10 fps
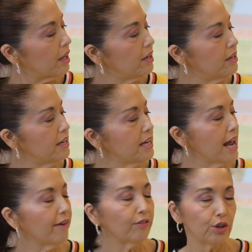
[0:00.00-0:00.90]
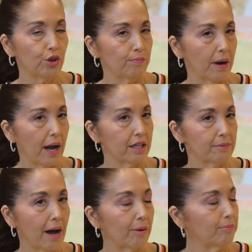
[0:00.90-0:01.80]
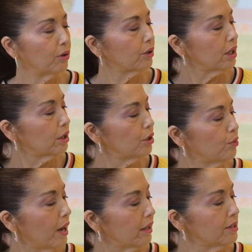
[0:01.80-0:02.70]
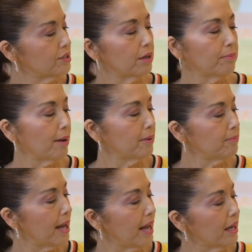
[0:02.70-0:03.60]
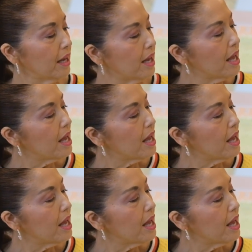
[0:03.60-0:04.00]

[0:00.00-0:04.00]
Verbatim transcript: "Never you mind about milking Luella," said Mama May.